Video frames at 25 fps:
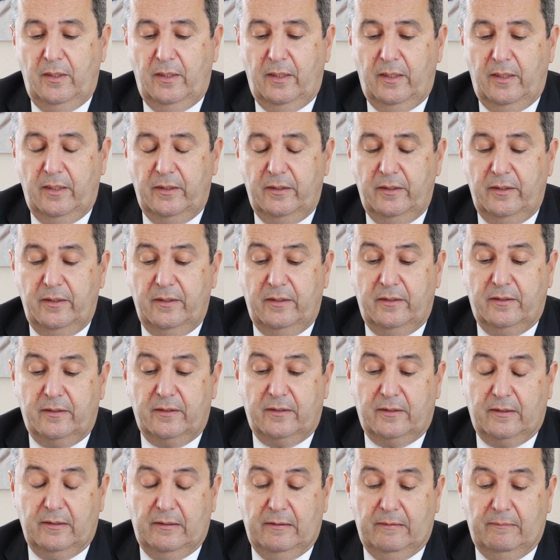and
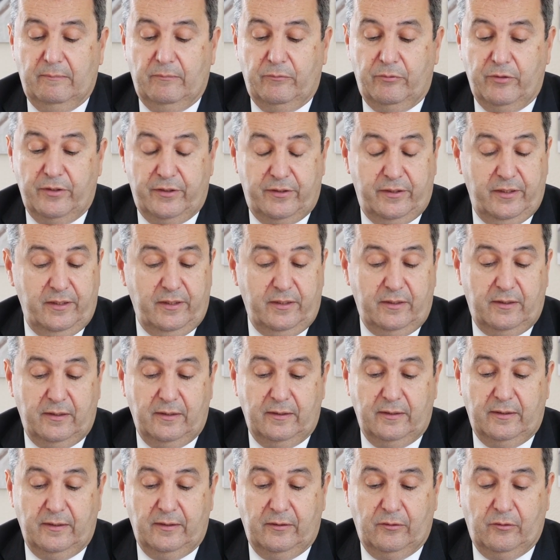it's uh,
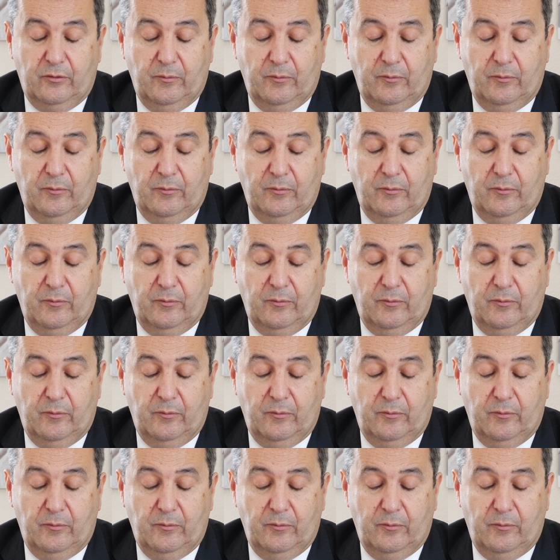resistant in